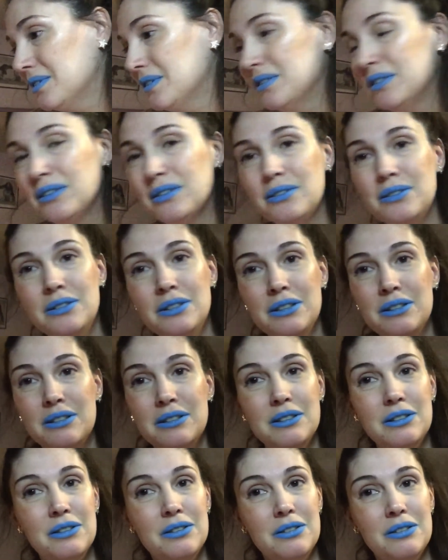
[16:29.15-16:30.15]
Those
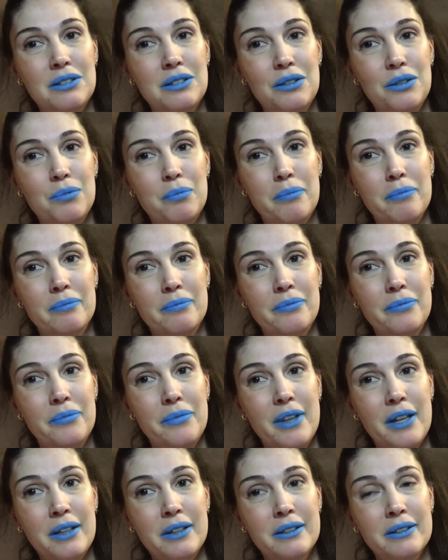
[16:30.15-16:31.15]
those little
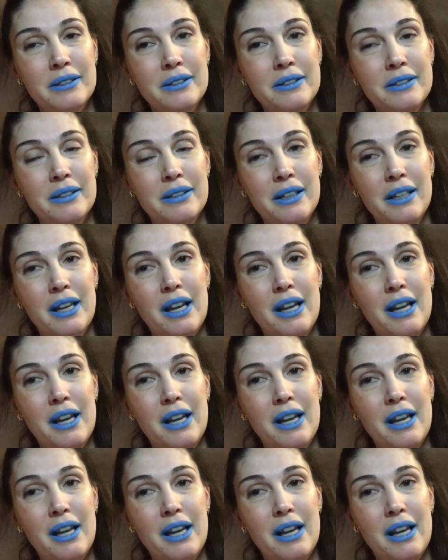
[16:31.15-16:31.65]
things,